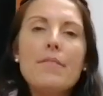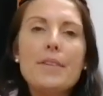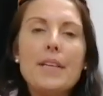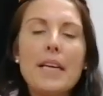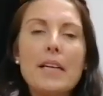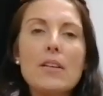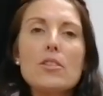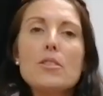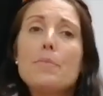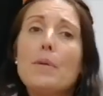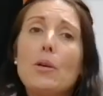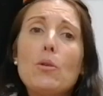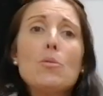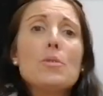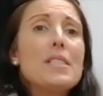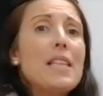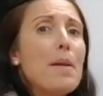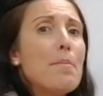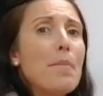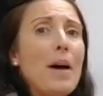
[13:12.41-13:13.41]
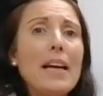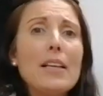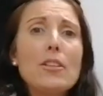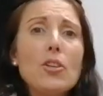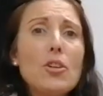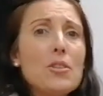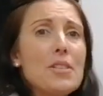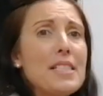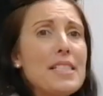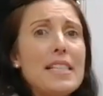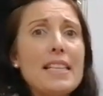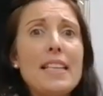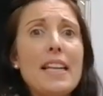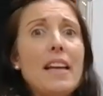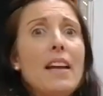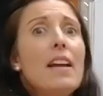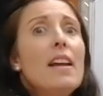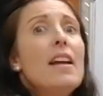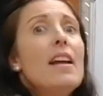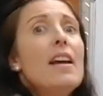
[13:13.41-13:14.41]
vehicles, because they might
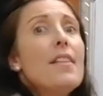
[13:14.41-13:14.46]
consider